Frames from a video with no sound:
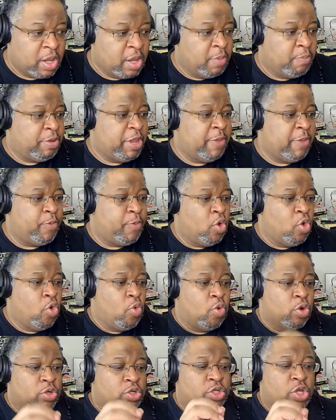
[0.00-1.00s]
People who
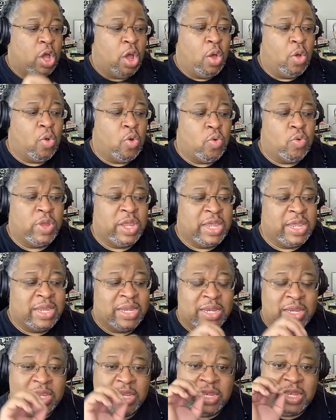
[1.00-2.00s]
were told
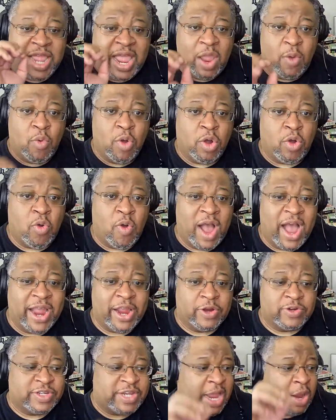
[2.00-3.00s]
they were
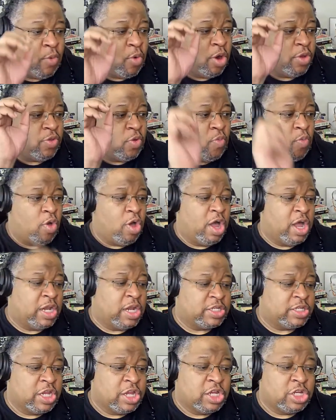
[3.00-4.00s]
criers, they were the
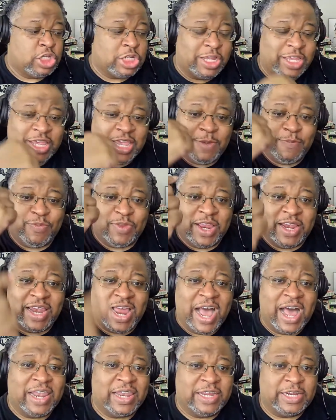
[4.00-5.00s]
ones to keep the
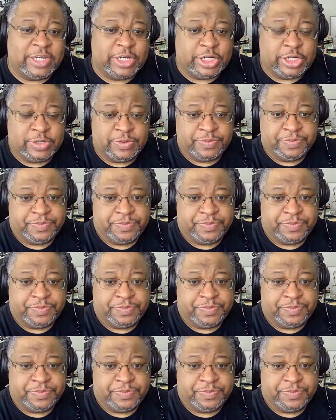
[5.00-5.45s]
knowledge.